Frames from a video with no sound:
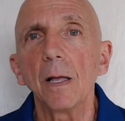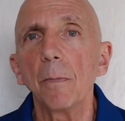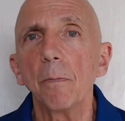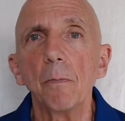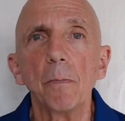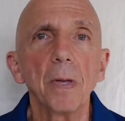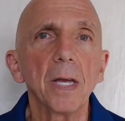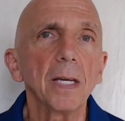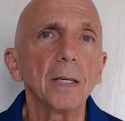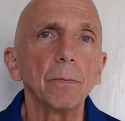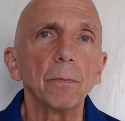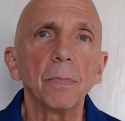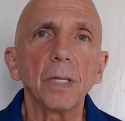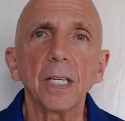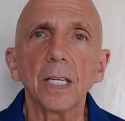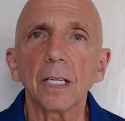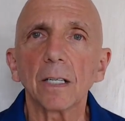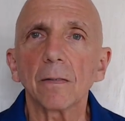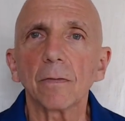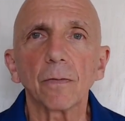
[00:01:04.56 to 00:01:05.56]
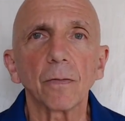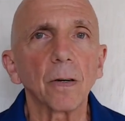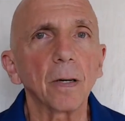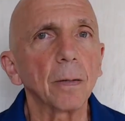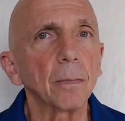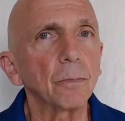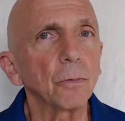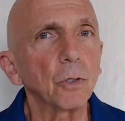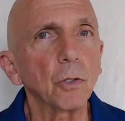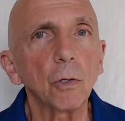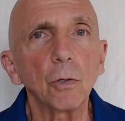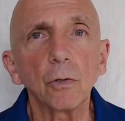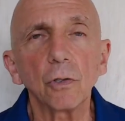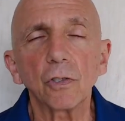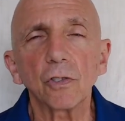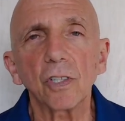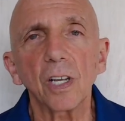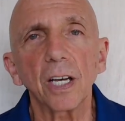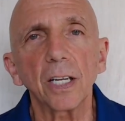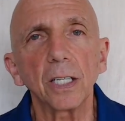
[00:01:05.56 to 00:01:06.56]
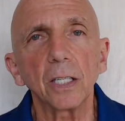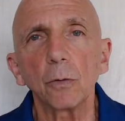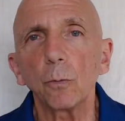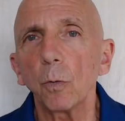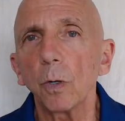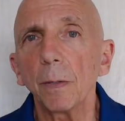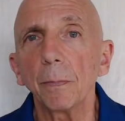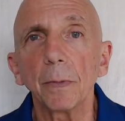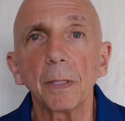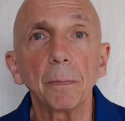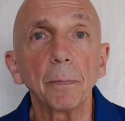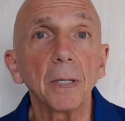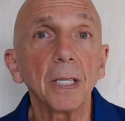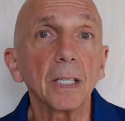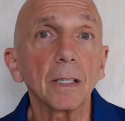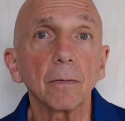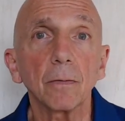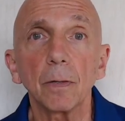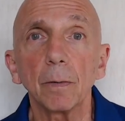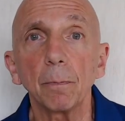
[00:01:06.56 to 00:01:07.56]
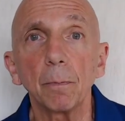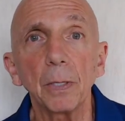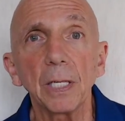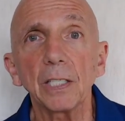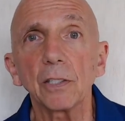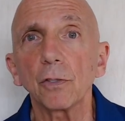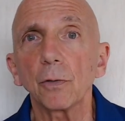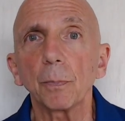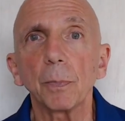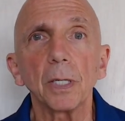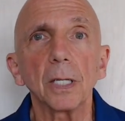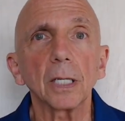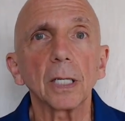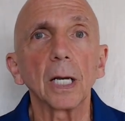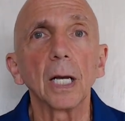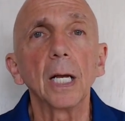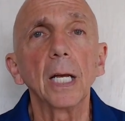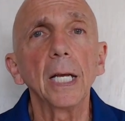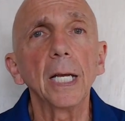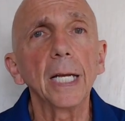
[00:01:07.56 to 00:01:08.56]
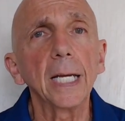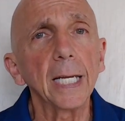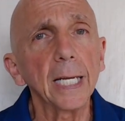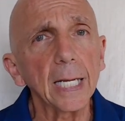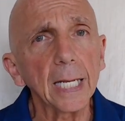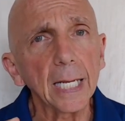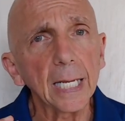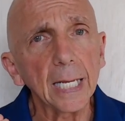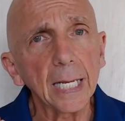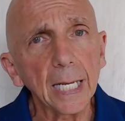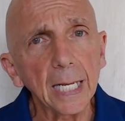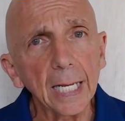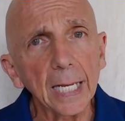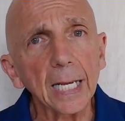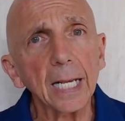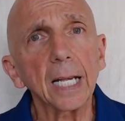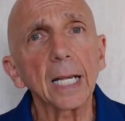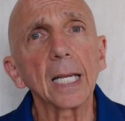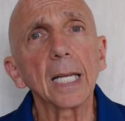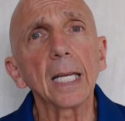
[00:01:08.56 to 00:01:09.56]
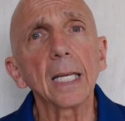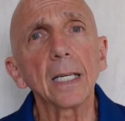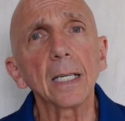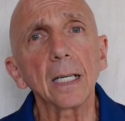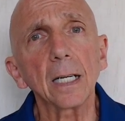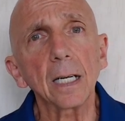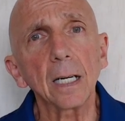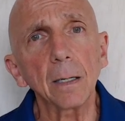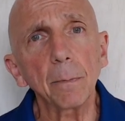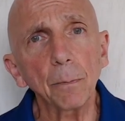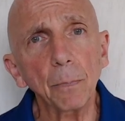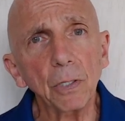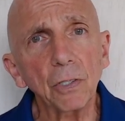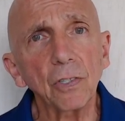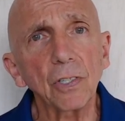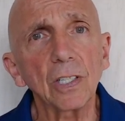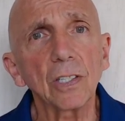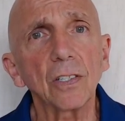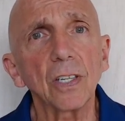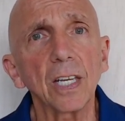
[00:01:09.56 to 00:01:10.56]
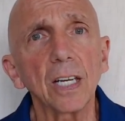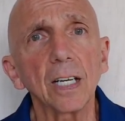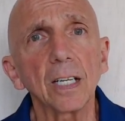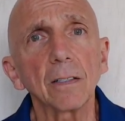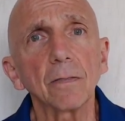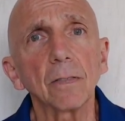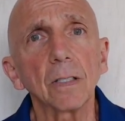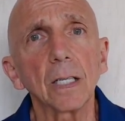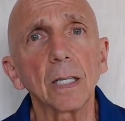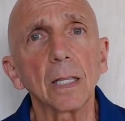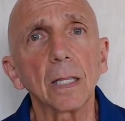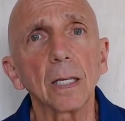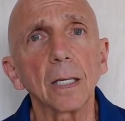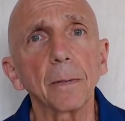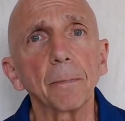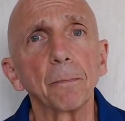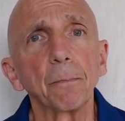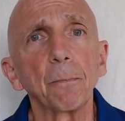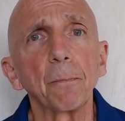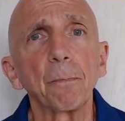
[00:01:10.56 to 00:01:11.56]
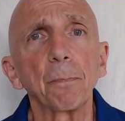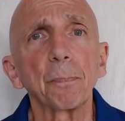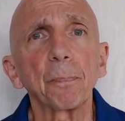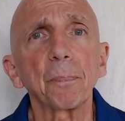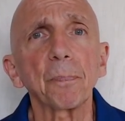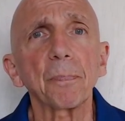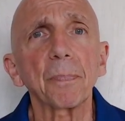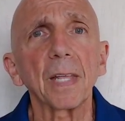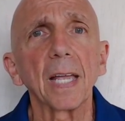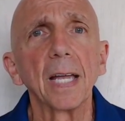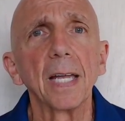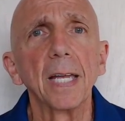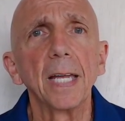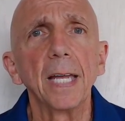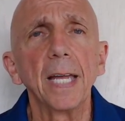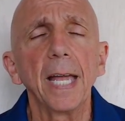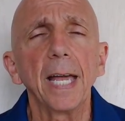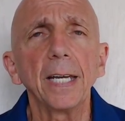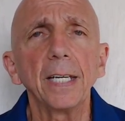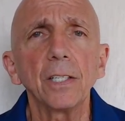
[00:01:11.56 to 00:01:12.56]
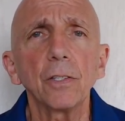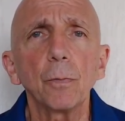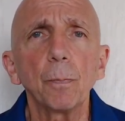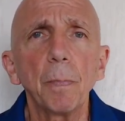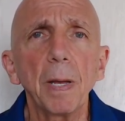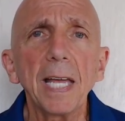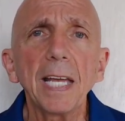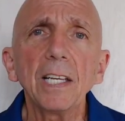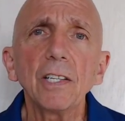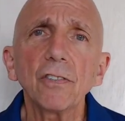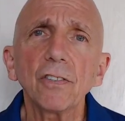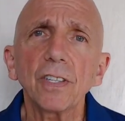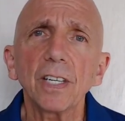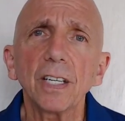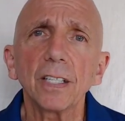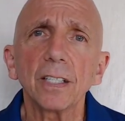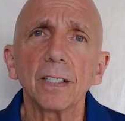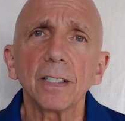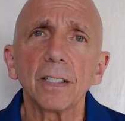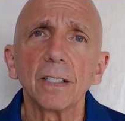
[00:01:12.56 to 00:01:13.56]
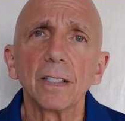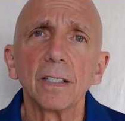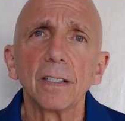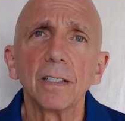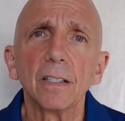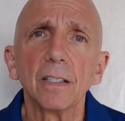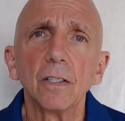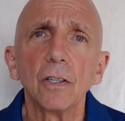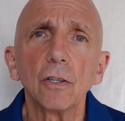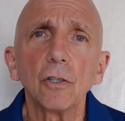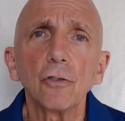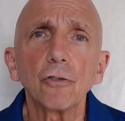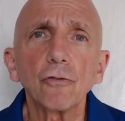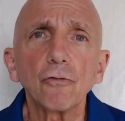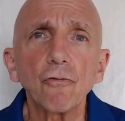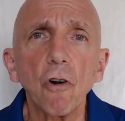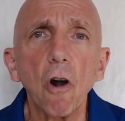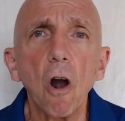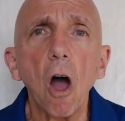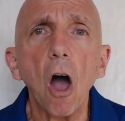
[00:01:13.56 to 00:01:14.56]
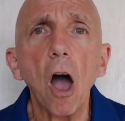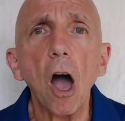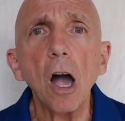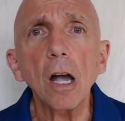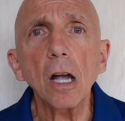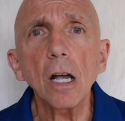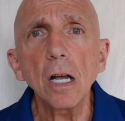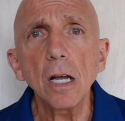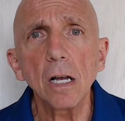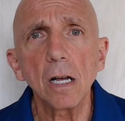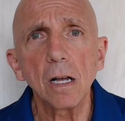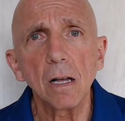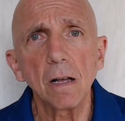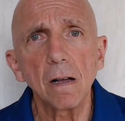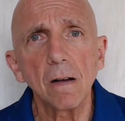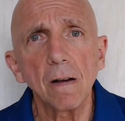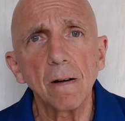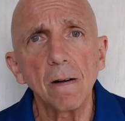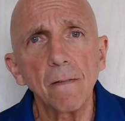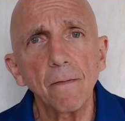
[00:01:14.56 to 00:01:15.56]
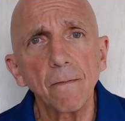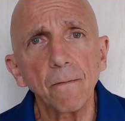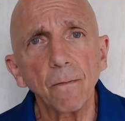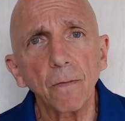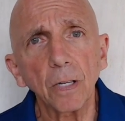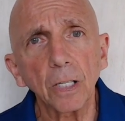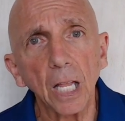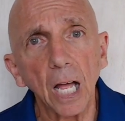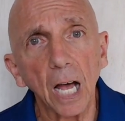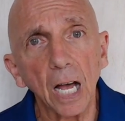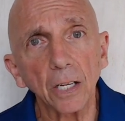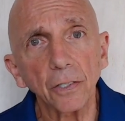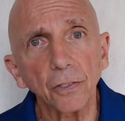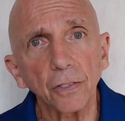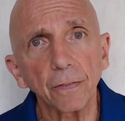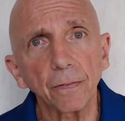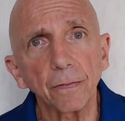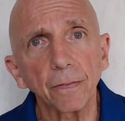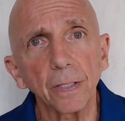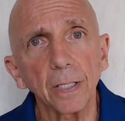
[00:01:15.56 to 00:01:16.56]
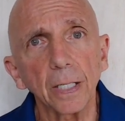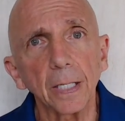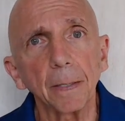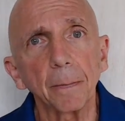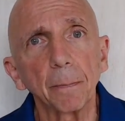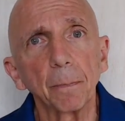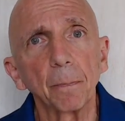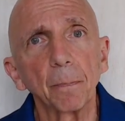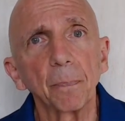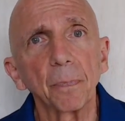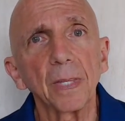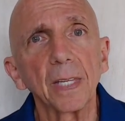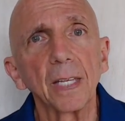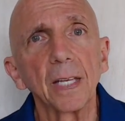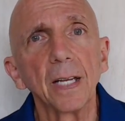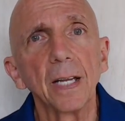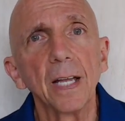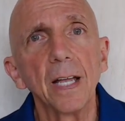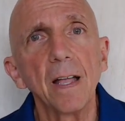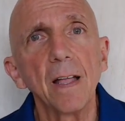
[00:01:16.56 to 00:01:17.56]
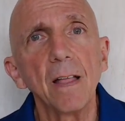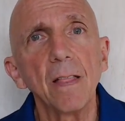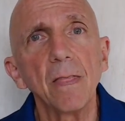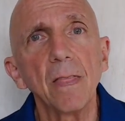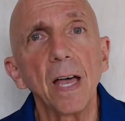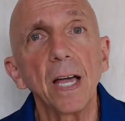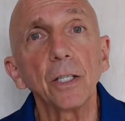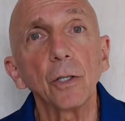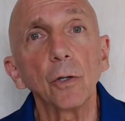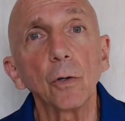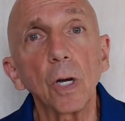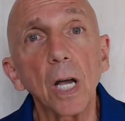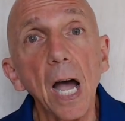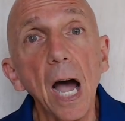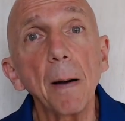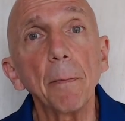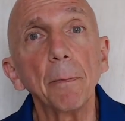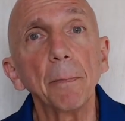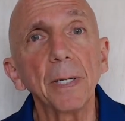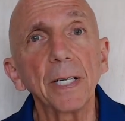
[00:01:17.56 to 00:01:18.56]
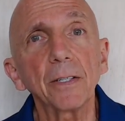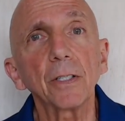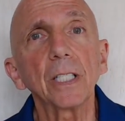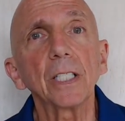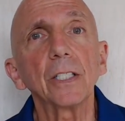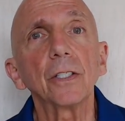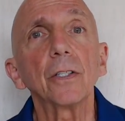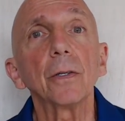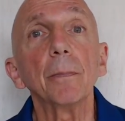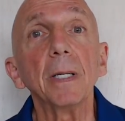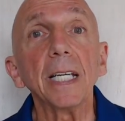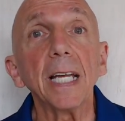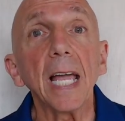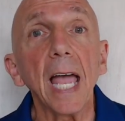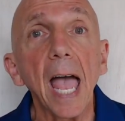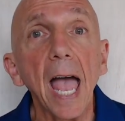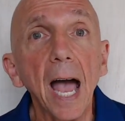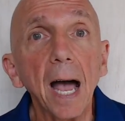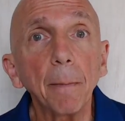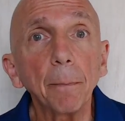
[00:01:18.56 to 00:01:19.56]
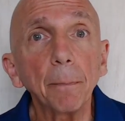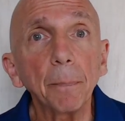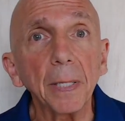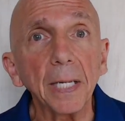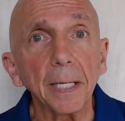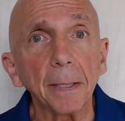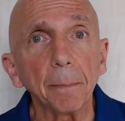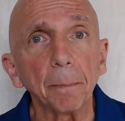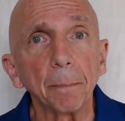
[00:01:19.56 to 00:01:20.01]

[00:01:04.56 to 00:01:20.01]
men being from Tucson and women being from Pittsburgh. It, it encompasses everything. And it's based on a strong philosophy that you got married to be happy,